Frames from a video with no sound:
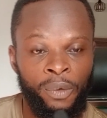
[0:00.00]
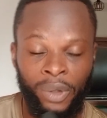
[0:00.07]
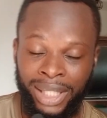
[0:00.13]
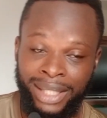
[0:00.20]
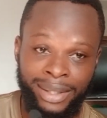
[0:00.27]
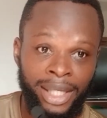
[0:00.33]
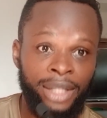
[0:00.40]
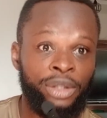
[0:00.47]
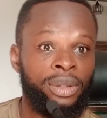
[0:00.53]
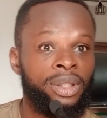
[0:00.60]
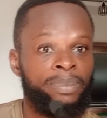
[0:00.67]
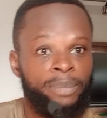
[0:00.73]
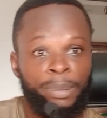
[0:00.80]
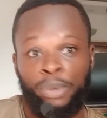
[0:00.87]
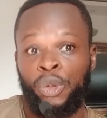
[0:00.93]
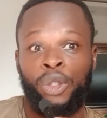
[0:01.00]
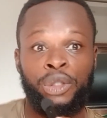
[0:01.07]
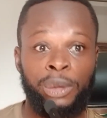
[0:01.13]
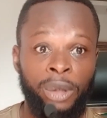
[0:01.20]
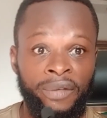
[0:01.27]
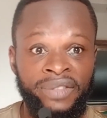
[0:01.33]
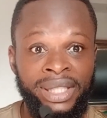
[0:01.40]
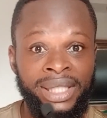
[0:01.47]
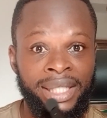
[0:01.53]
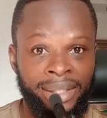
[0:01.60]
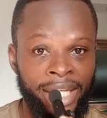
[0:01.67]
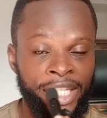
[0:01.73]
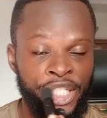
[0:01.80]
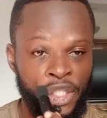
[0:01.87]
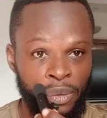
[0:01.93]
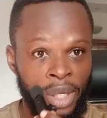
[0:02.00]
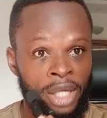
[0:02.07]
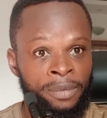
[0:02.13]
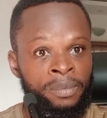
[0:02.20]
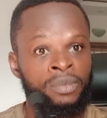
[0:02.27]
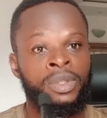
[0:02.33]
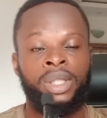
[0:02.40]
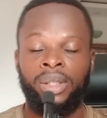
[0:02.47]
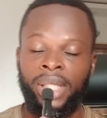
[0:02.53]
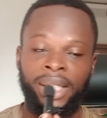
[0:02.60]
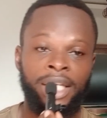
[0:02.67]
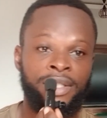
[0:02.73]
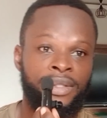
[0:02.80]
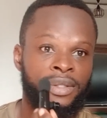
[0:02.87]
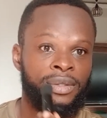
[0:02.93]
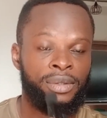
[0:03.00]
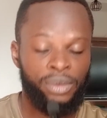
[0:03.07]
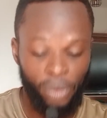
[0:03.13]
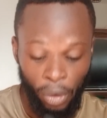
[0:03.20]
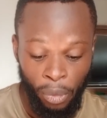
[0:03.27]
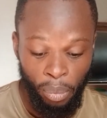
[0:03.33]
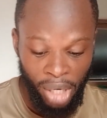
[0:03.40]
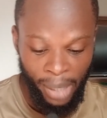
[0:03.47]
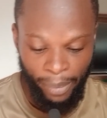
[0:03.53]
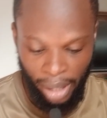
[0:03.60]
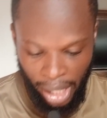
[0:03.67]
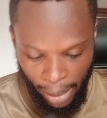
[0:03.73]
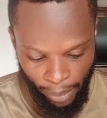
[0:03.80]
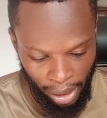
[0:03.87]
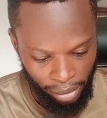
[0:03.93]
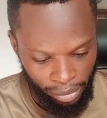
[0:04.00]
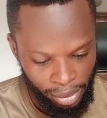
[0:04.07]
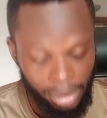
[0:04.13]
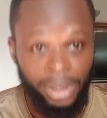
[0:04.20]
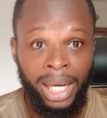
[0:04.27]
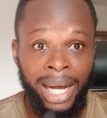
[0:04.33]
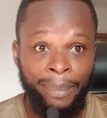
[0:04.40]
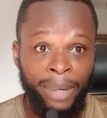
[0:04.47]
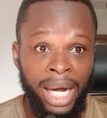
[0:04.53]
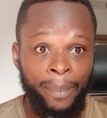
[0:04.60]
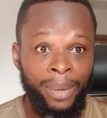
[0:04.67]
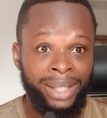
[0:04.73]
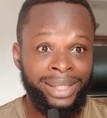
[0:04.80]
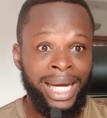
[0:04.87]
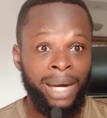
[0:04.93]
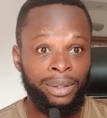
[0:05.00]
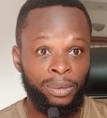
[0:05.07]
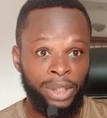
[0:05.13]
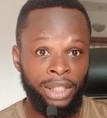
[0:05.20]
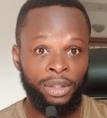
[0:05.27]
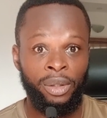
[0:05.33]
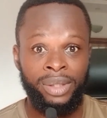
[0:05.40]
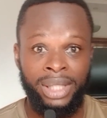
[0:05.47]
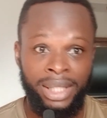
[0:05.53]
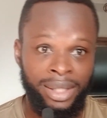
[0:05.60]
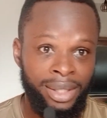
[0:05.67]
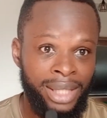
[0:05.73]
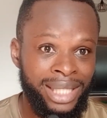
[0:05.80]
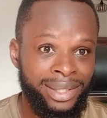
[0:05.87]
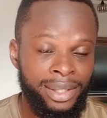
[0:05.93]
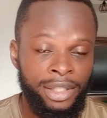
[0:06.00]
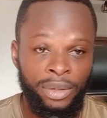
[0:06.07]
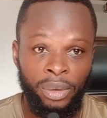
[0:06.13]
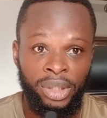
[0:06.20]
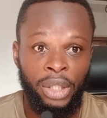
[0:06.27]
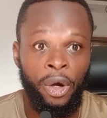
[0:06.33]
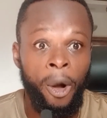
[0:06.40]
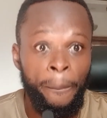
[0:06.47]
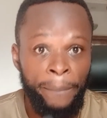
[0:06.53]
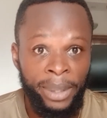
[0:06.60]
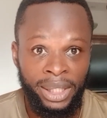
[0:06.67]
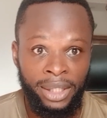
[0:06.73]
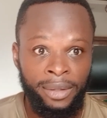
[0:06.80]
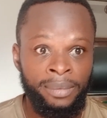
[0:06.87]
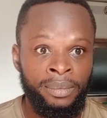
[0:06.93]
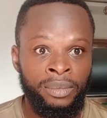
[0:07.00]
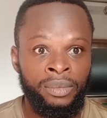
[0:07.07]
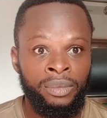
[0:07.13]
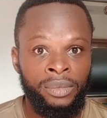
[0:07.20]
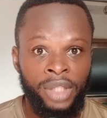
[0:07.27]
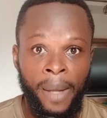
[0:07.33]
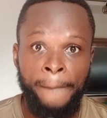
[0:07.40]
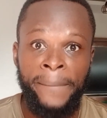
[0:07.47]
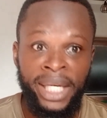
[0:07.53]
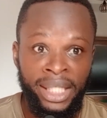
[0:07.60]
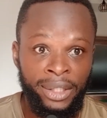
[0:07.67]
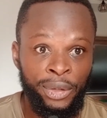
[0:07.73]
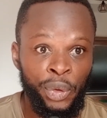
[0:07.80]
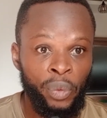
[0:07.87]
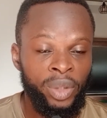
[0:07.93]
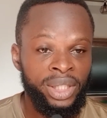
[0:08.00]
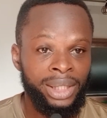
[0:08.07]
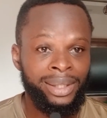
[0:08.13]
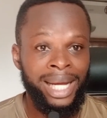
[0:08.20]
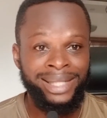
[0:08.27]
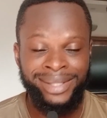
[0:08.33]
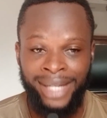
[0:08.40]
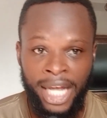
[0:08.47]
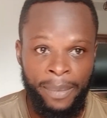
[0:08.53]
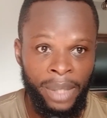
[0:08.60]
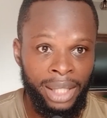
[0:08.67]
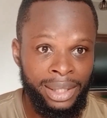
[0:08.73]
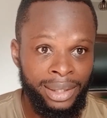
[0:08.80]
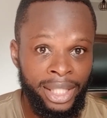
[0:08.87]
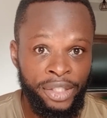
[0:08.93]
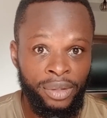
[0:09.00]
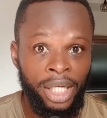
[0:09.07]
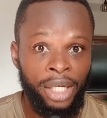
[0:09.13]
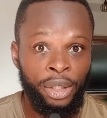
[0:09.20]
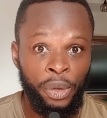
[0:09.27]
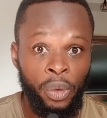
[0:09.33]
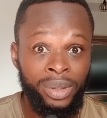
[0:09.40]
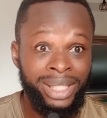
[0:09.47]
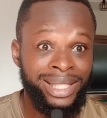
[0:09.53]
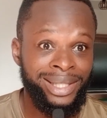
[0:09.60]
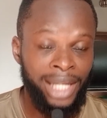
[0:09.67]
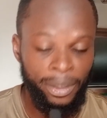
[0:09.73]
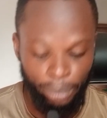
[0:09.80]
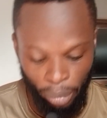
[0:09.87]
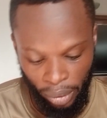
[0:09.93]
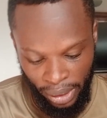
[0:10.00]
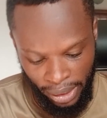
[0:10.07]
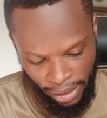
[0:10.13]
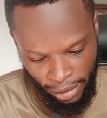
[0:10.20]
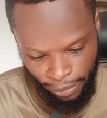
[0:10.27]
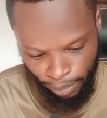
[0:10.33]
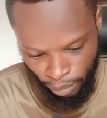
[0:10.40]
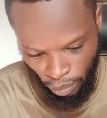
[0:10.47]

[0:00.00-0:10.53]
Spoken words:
You understand? People just loved it in Nigeria. Now let's talk more about how the losses that, you know, the company made during that time that Nigeria closed its land borders.